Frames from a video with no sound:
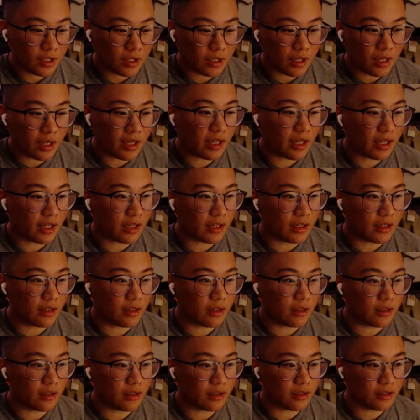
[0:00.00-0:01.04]

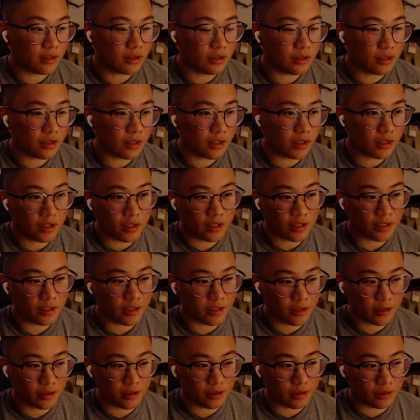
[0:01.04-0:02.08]
And
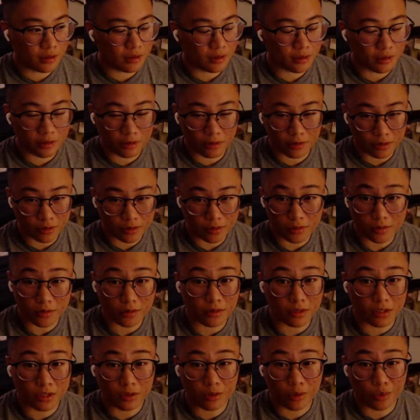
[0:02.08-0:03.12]
I
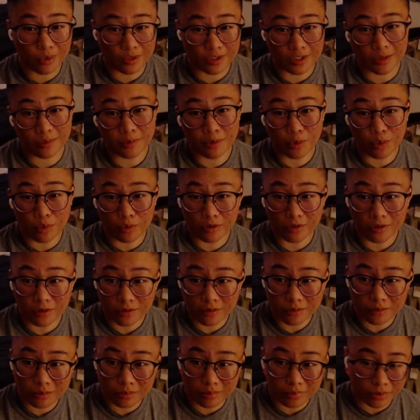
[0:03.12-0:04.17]
don't know what time you work,
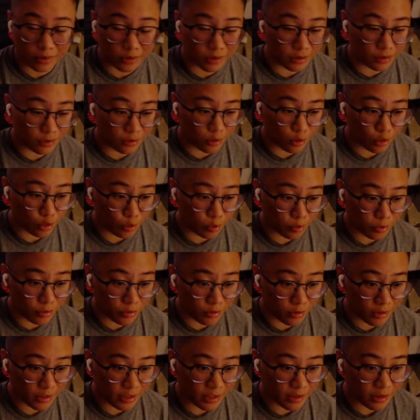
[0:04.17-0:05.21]
but I hope
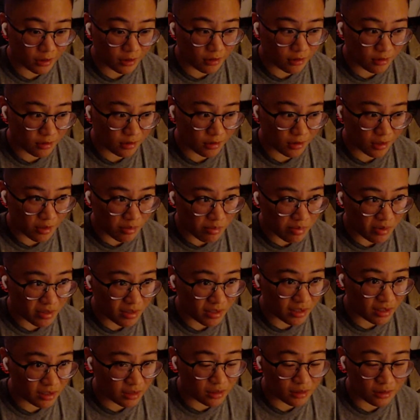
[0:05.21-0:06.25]
you're like sleeping
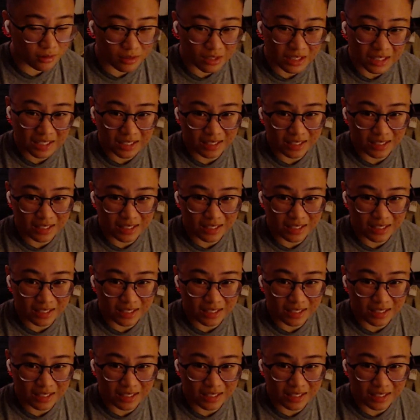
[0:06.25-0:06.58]
in